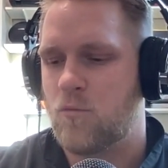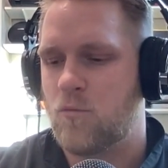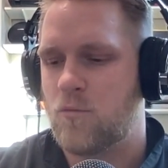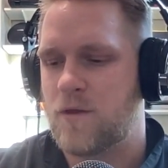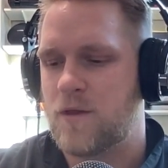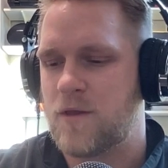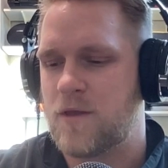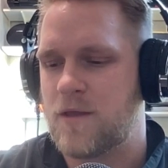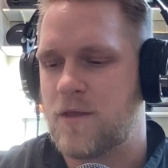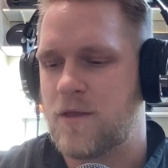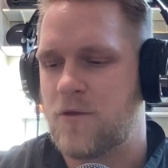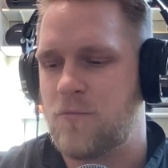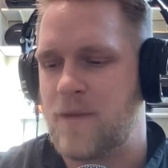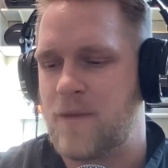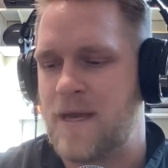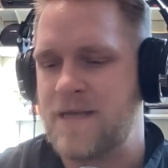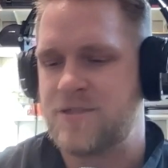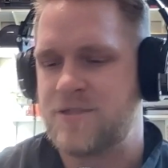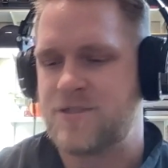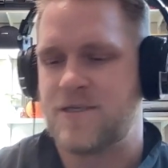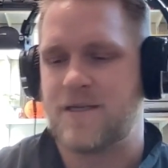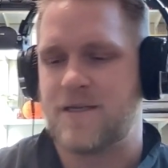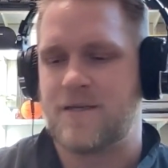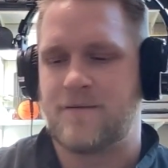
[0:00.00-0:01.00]
you
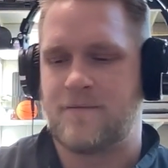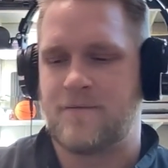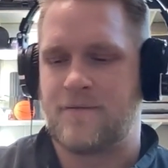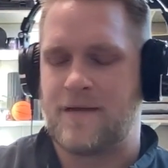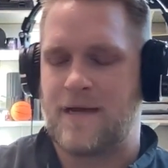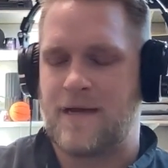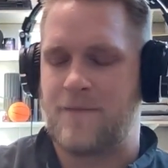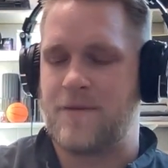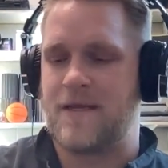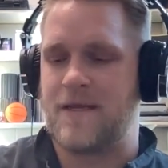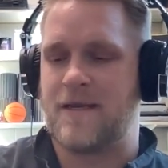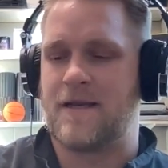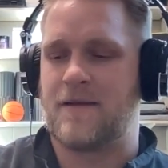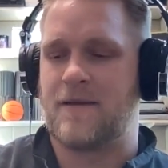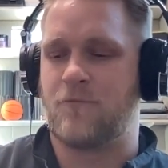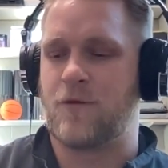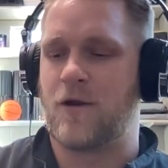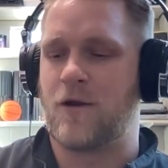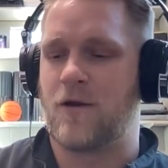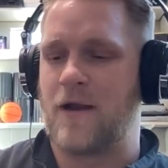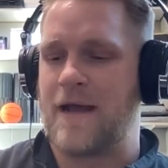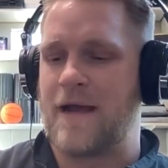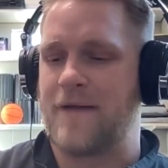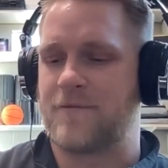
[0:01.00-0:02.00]
mentioned, I mean, and we
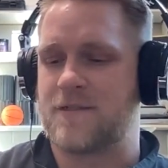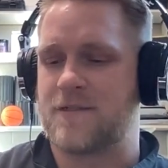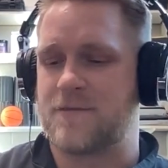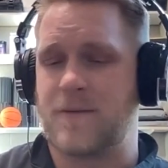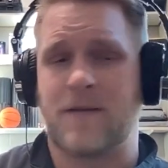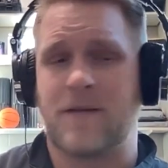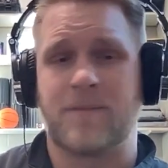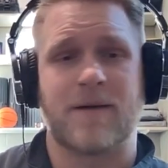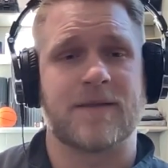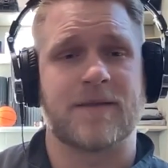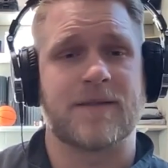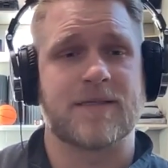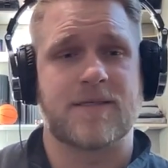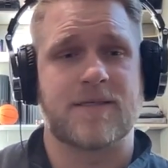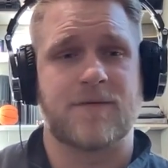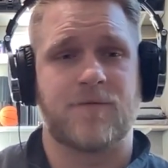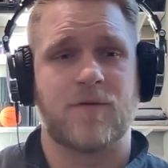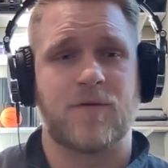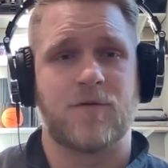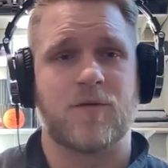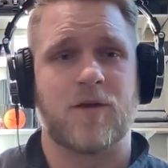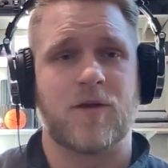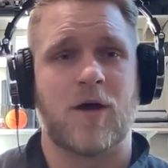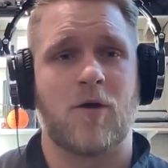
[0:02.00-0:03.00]
don't have to speak about this if
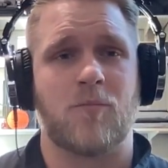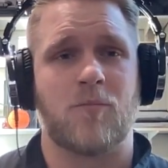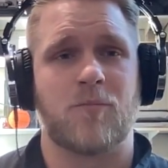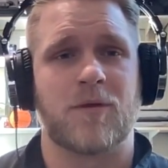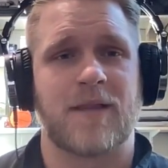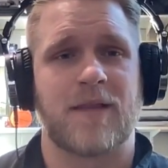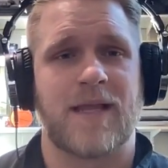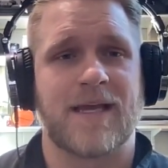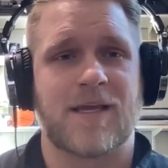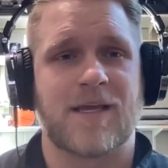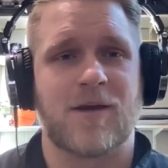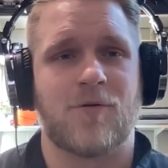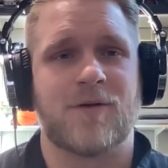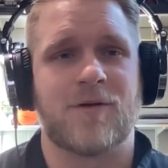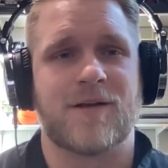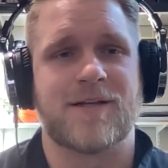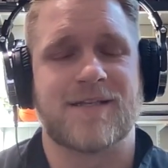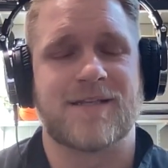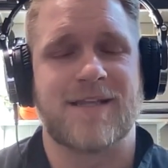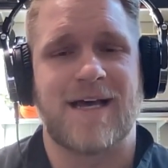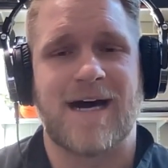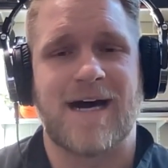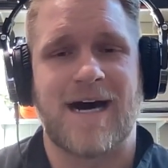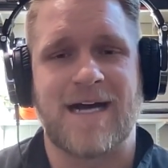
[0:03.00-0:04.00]
you don't, but like going
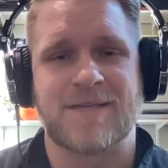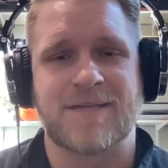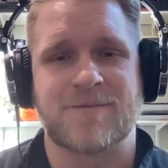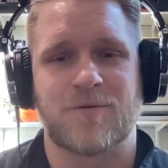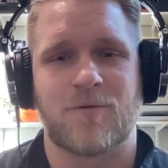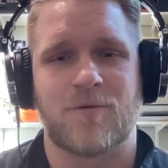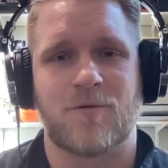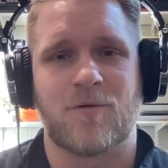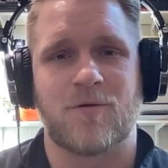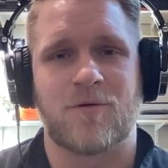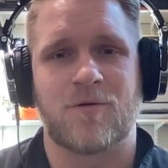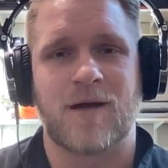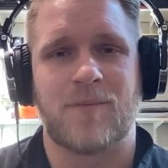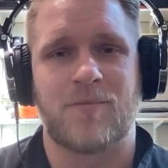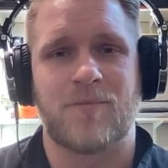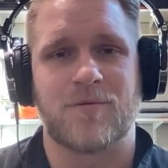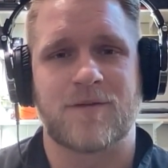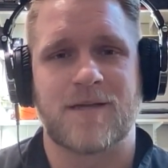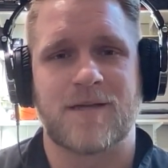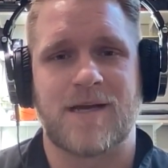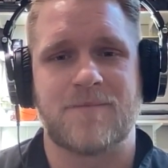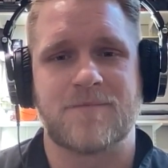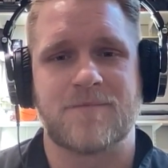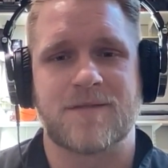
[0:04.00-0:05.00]
into the hospital a couple
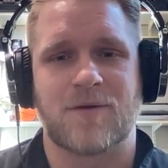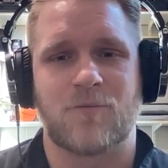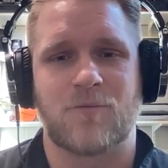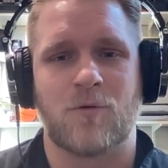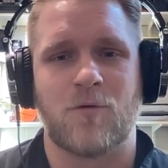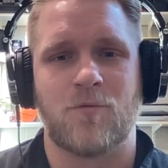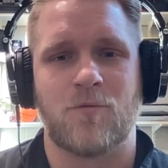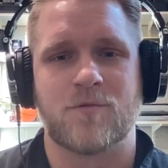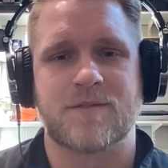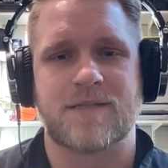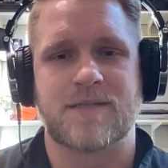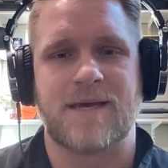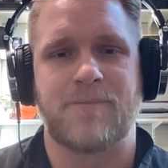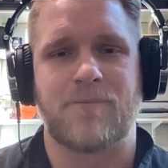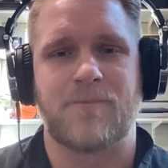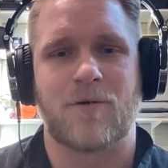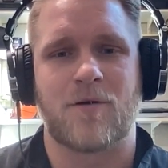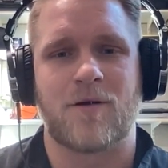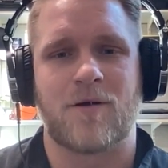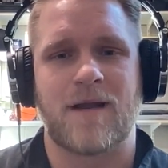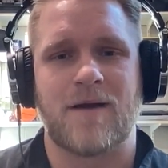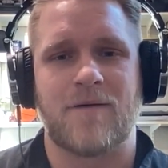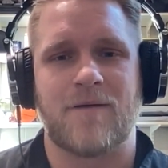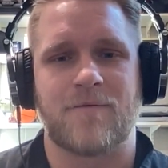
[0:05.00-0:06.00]
times, like what was that
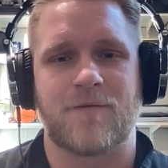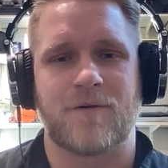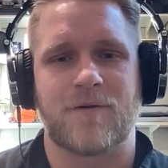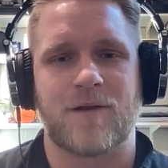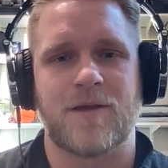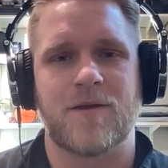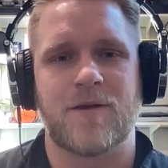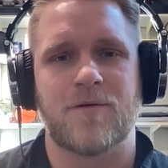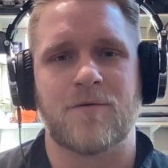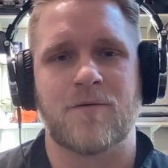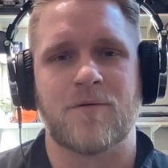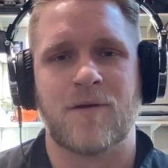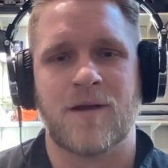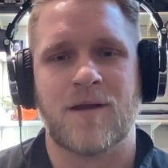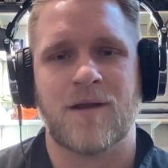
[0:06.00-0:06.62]
burnout for you?